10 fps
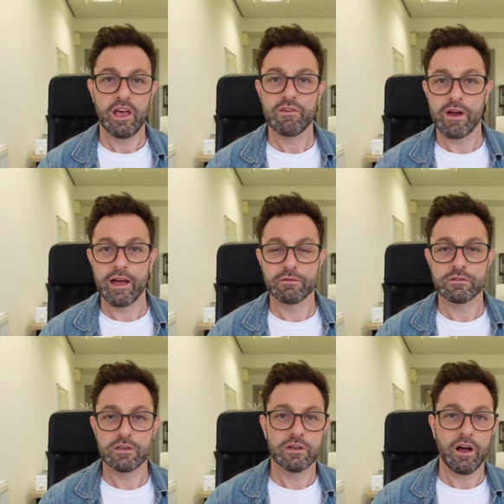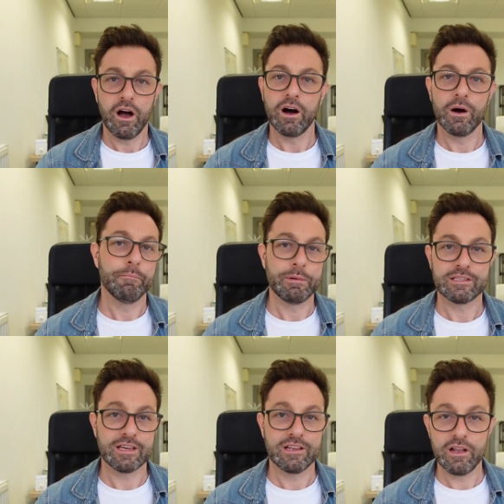around our
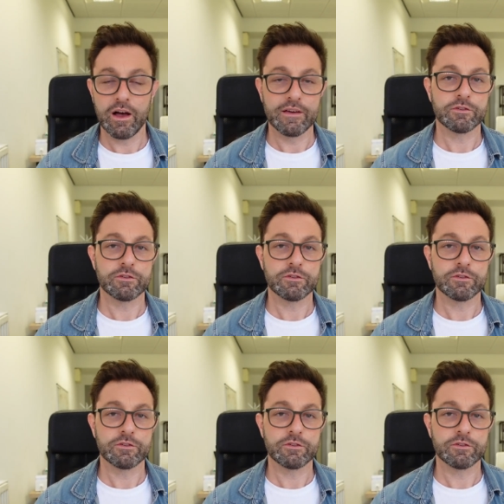busy lives.